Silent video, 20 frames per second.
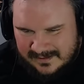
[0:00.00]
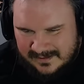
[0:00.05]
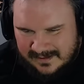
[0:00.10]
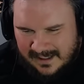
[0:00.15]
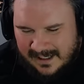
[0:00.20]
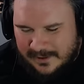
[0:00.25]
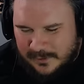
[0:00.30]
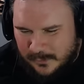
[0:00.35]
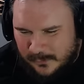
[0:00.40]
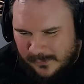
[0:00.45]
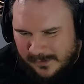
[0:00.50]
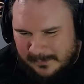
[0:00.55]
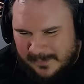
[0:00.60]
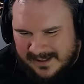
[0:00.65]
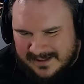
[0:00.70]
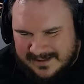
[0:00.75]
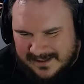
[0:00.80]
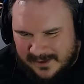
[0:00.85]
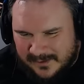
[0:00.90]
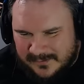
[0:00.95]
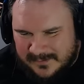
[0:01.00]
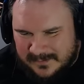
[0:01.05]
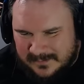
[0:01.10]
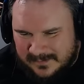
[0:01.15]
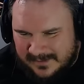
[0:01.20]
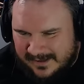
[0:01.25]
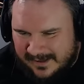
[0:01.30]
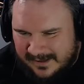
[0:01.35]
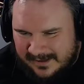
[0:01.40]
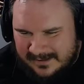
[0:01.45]
I do find myself,
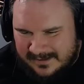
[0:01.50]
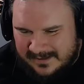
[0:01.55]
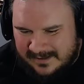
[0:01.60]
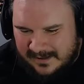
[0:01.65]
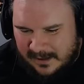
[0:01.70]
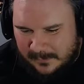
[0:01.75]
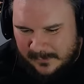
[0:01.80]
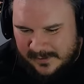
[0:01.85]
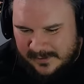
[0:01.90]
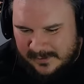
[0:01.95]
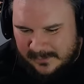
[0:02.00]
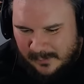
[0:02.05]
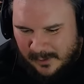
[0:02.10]
yeah, I mean it